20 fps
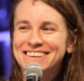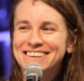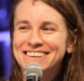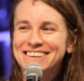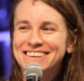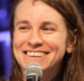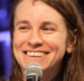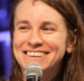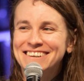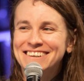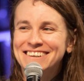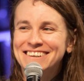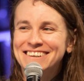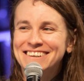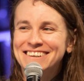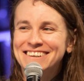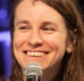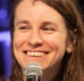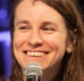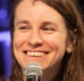
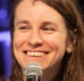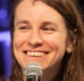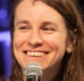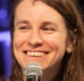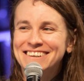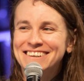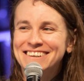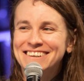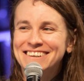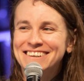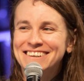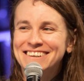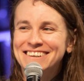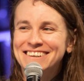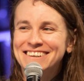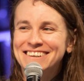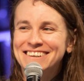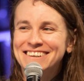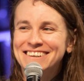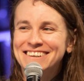
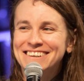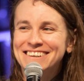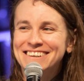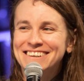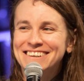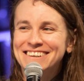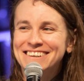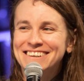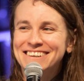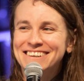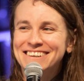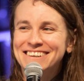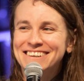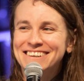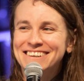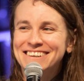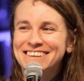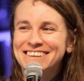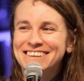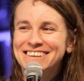
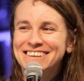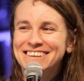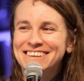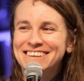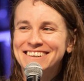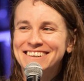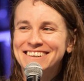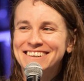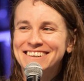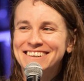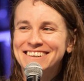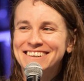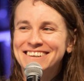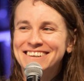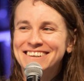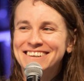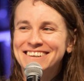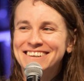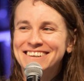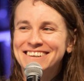
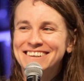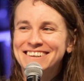The face doesn't move, so there is nothing to read.